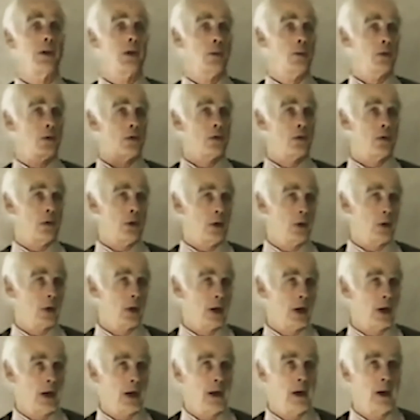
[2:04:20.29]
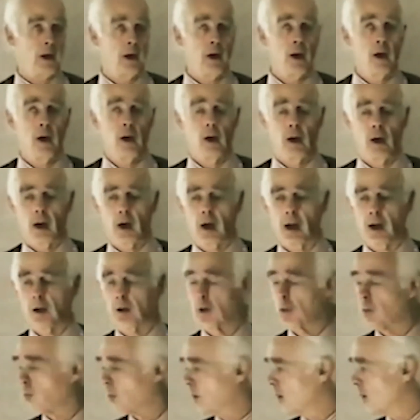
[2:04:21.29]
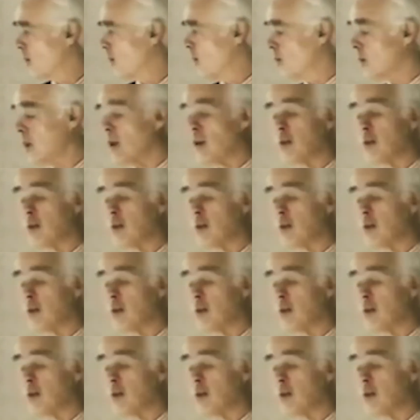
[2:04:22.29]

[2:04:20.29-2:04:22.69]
they were still okay. And one of the